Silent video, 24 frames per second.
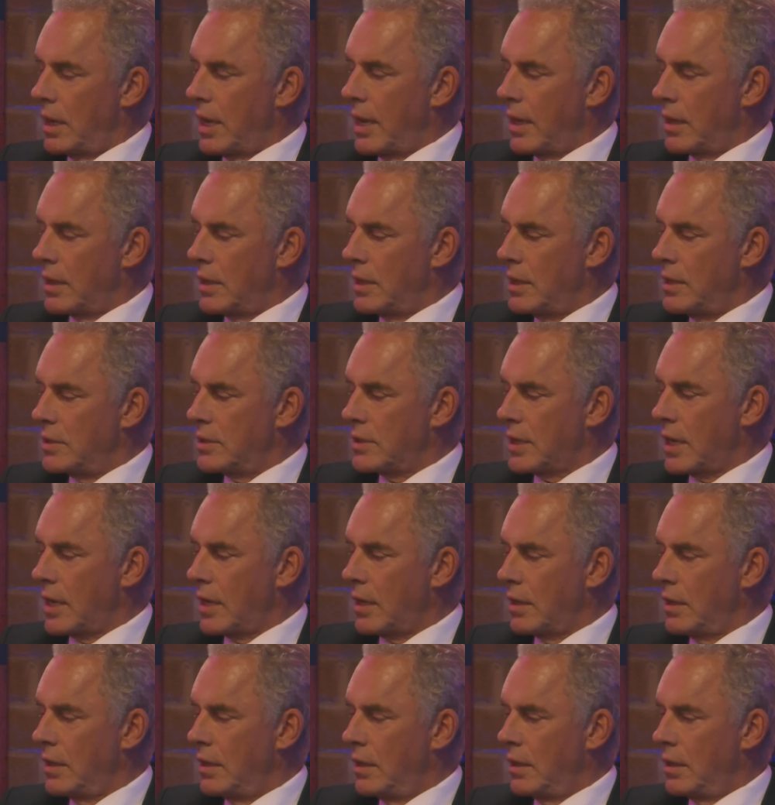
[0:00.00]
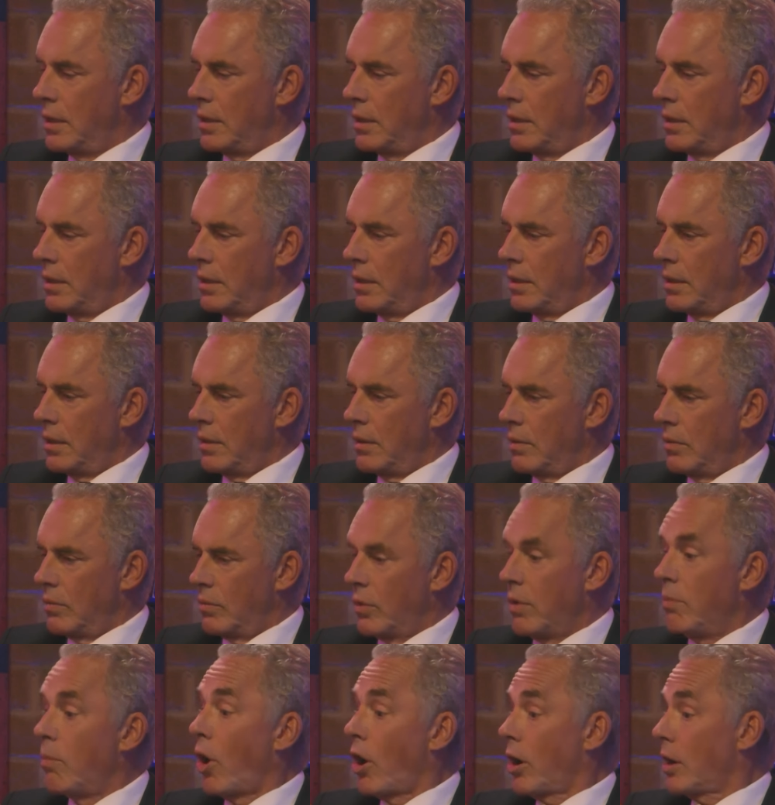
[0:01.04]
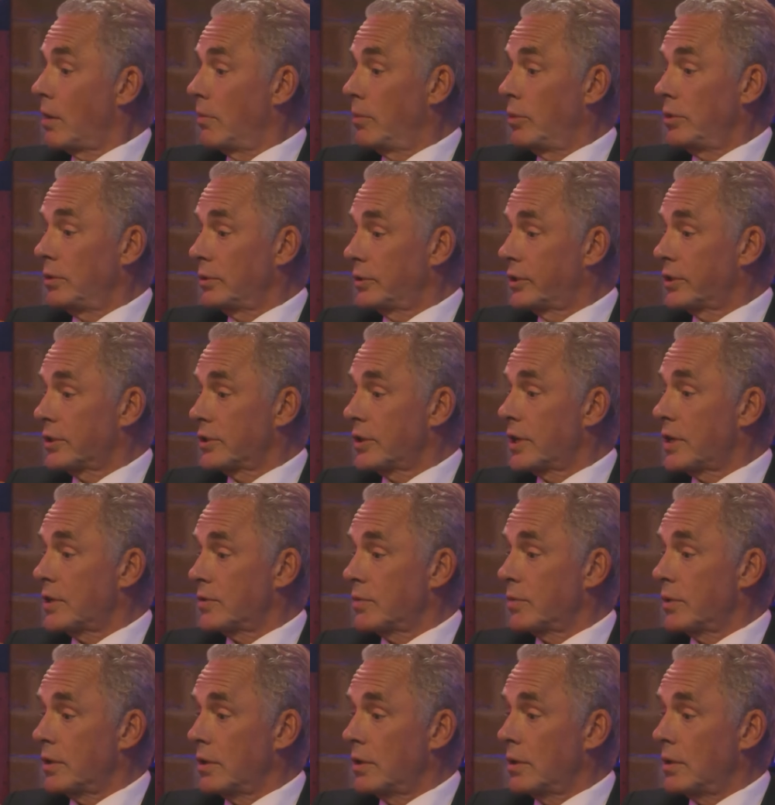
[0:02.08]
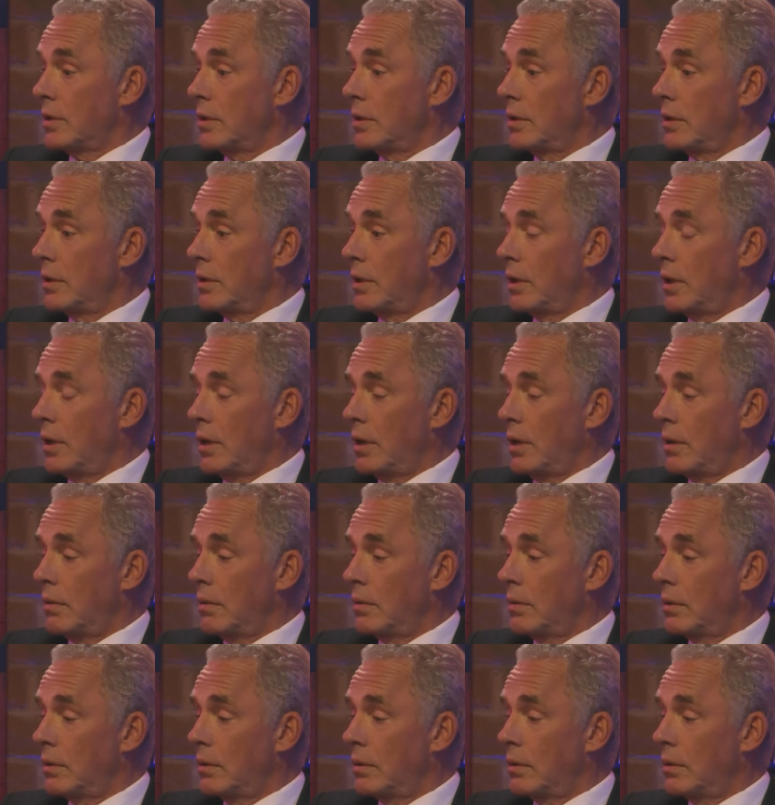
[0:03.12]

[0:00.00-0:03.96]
and he's had remarkable success with it. Uh,